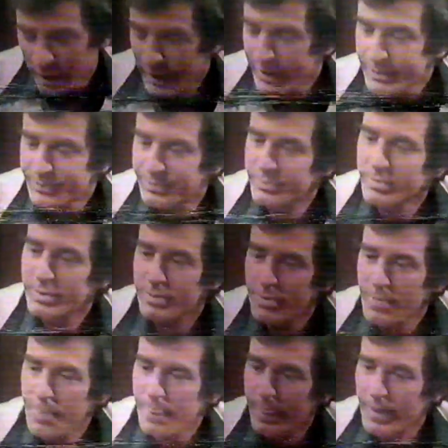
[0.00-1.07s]
well,
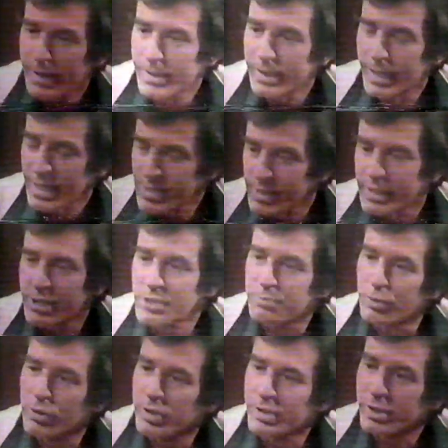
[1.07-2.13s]
Leslie has
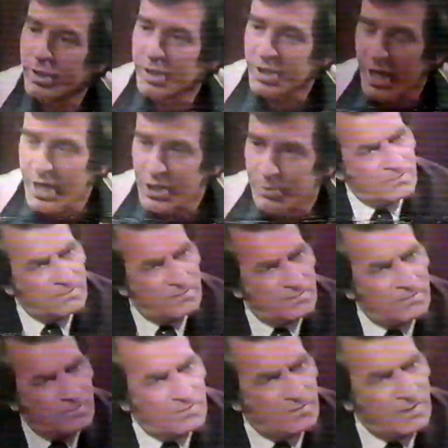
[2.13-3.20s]
broken our engagement.
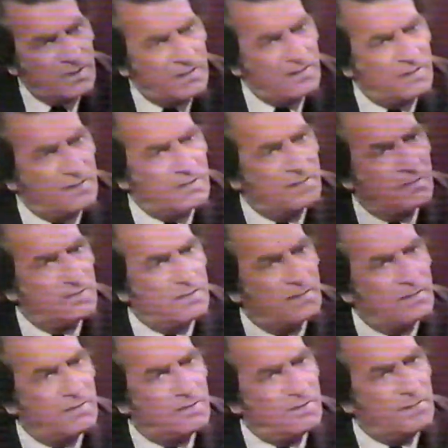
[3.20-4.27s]
What?
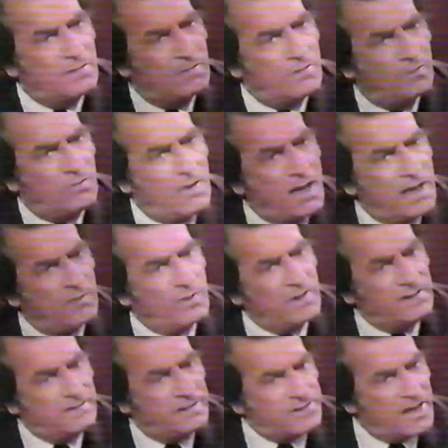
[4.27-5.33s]
Why?
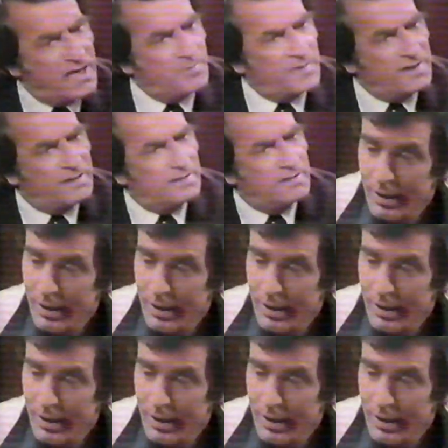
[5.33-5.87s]
When did this happen?